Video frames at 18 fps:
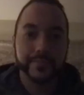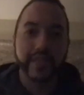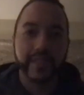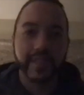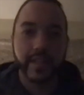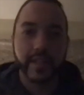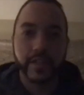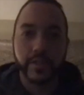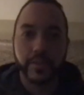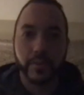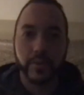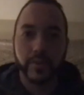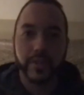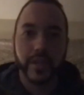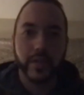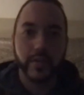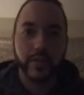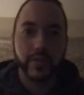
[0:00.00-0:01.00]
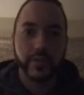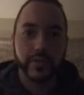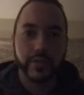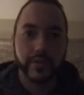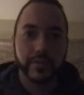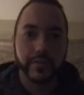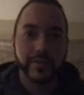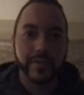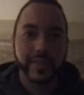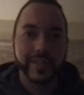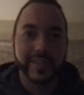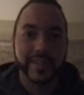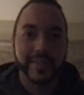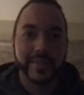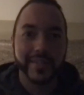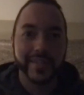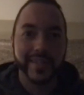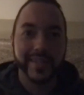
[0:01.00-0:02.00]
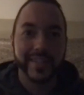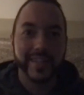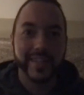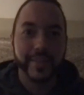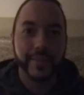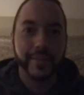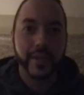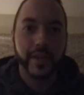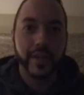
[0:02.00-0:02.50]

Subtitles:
Connecticut Sports Talent Show. So until next time, stay safe.